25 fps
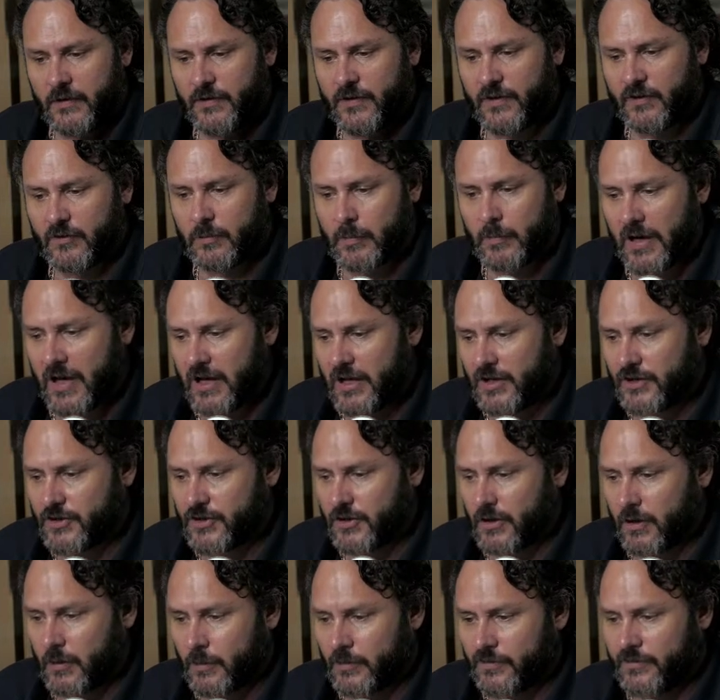this page and
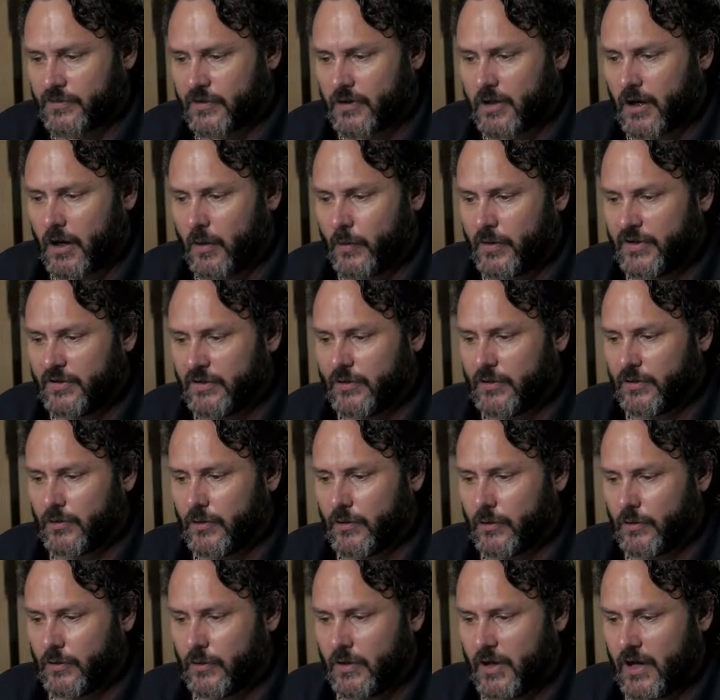I was to go
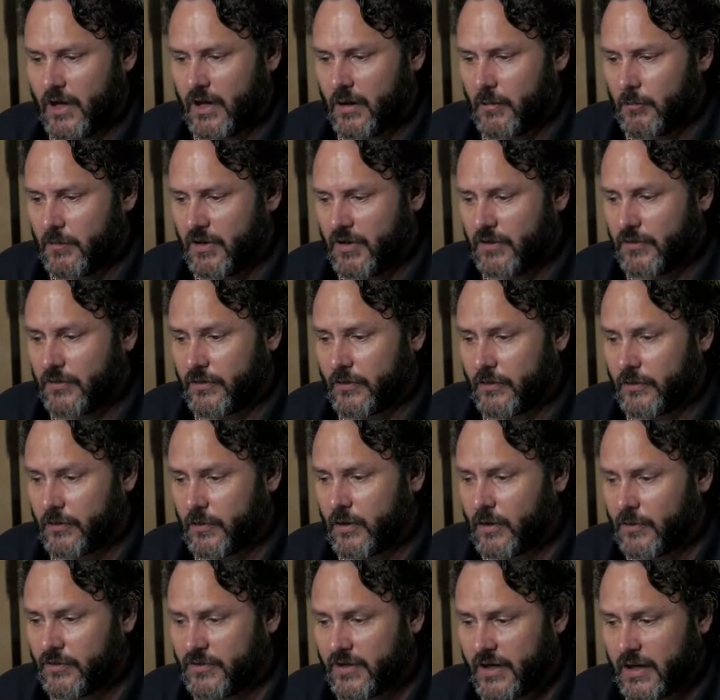into
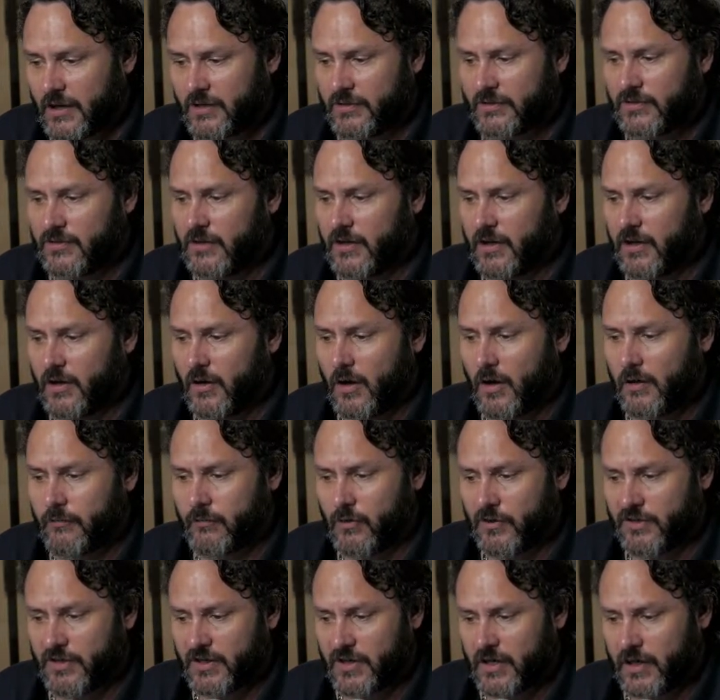contacts and over
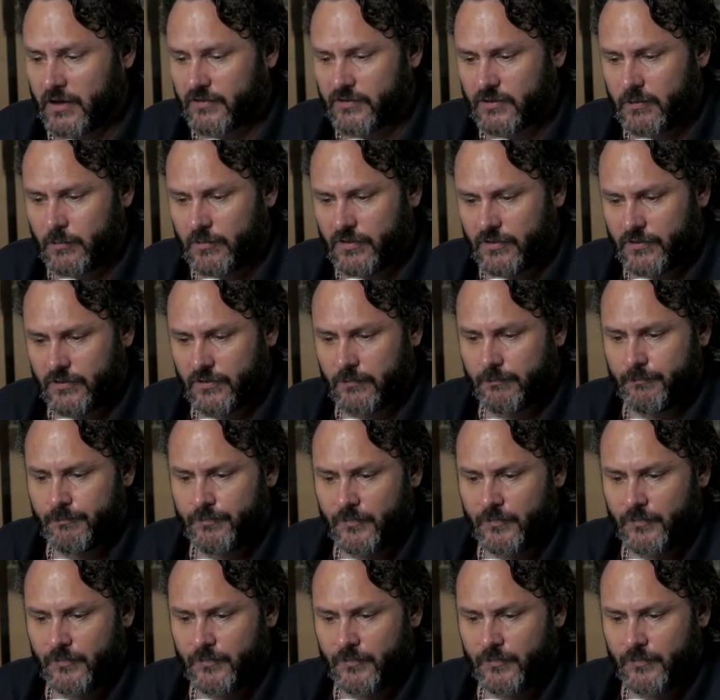into customers,